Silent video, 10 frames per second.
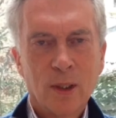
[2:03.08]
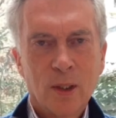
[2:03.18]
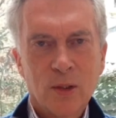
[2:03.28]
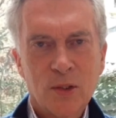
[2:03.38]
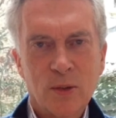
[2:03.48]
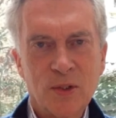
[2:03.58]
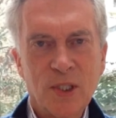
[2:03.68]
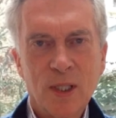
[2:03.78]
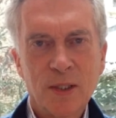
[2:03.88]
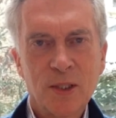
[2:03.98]
So
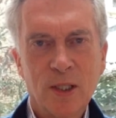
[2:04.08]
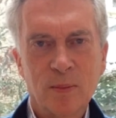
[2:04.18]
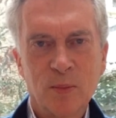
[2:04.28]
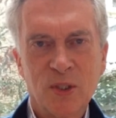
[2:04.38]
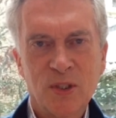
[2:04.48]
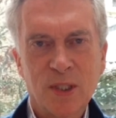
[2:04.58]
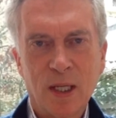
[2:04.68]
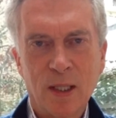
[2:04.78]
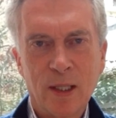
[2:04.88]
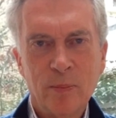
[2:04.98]
it's high time to
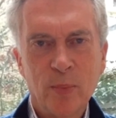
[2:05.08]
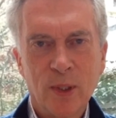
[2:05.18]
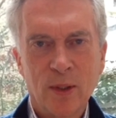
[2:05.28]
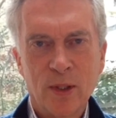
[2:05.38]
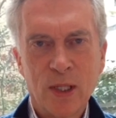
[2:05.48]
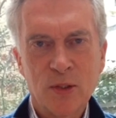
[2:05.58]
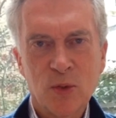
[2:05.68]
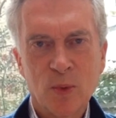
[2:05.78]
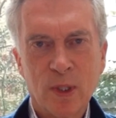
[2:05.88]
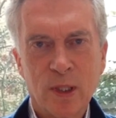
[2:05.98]
scale up, and
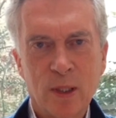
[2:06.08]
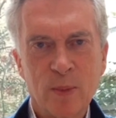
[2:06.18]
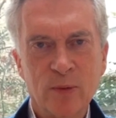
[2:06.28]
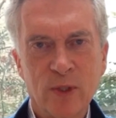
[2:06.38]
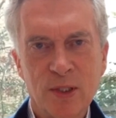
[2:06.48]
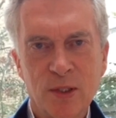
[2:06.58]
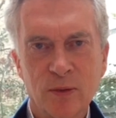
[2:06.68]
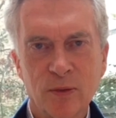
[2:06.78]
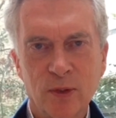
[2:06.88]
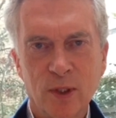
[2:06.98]
that's why I'm investing
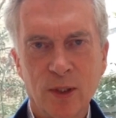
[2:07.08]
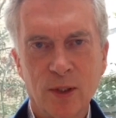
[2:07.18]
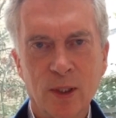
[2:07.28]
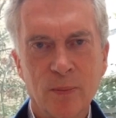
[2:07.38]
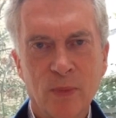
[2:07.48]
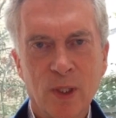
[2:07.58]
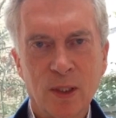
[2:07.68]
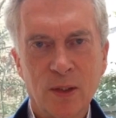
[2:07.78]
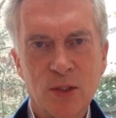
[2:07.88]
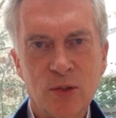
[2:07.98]
further
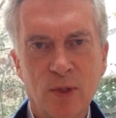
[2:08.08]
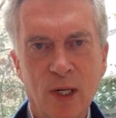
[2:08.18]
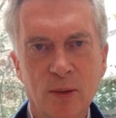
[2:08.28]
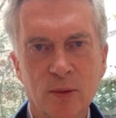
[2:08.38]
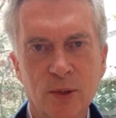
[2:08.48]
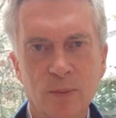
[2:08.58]
in this round.